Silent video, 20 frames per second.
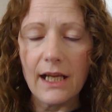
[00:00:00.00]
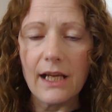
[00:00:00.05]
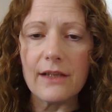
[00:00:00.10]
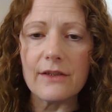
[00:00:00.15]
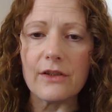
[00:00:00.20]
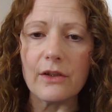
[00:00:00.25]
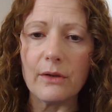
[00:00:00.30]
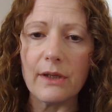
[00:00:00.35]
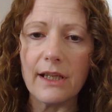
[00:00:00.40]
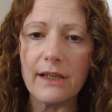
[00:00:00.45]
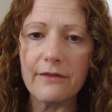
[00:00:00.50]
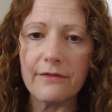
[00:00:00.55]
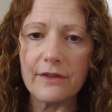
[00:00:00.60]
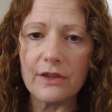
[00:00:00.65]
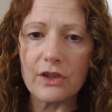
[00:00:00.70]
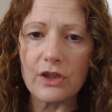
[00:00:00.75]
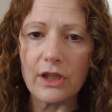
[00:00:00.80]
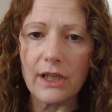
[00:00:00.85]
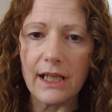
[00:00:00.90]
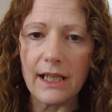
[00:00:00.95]
So if a
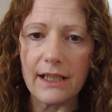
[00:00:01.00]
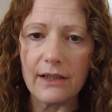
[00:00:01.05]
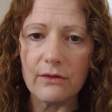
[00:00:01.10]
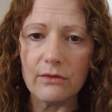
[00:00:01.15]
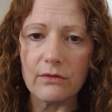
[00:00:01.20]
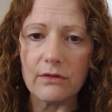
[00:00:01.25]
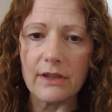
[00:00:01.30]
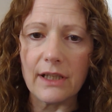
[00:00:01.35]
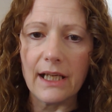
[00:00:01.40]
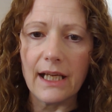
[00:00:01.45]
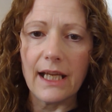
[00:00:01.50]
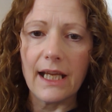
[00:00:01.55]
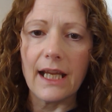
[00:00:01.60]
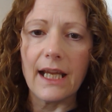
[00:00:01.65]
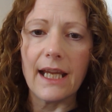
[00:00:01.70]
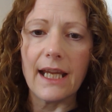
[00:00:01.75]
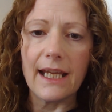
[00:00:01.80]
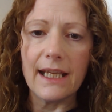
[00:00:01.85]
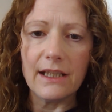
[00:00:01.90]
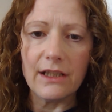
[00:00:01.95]
child
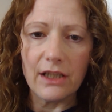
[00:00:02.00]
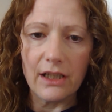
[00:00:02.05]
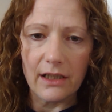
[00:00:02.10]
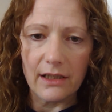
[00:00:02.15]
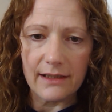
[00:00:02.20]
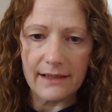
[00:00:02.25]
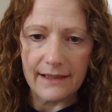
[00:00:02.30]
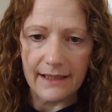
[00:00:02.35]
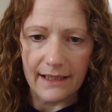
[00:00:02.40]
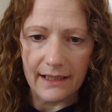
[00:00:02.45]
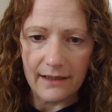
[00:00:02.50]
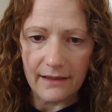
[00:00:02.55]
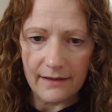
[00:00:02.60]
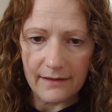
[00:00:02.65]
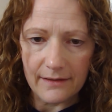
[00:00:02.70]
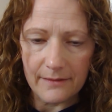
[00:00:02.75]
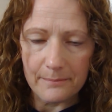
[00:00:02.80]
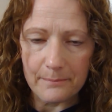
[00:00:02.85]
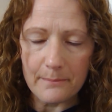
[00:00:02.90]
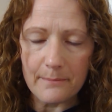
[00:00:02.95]
in year
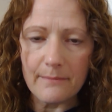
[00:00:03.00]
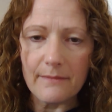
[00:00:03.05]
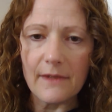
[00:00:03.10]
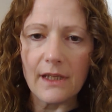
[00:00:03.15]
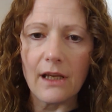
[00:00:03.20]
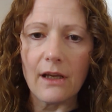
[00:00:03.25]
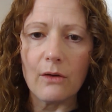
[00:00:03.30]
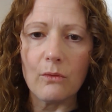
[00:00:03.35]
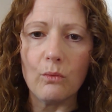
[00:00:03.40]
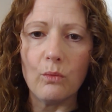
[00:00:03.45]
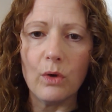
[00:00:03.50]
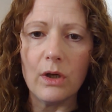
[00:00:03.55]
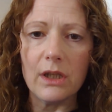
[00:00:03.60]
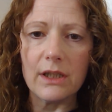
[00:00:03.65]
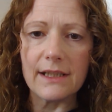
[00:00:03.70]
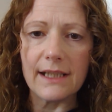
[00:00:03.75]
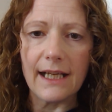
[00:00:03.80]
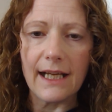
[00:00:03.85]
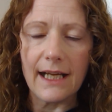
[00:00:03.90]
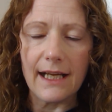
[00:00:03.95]
6 were
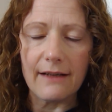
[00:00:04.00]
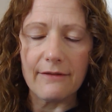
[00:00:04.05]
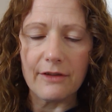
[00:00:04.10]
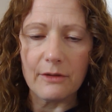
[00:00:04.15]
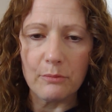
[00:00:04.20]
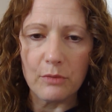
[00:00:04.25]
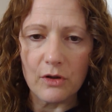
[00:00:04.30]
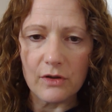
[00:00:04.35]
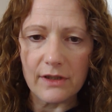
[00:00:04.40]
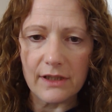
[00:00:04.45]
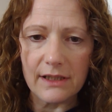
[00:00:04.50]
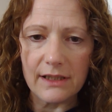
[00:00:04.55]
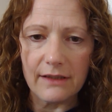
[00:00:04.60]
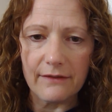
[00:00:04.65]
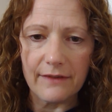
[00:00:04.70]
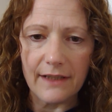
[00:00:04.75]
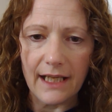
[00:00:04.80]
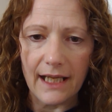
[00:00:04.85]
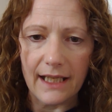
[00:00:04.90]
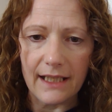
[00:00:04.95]
to have a
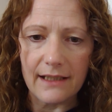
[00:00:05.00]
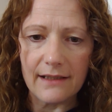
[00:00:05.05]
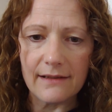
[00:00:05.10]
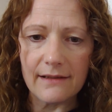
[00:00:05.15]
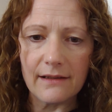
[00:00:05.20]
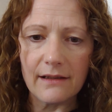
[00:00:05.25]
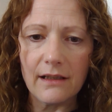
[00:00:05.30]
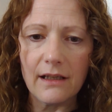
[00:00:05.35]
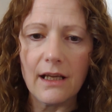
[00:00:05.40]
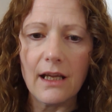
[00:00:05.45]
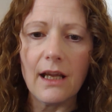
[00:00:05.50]
positive case,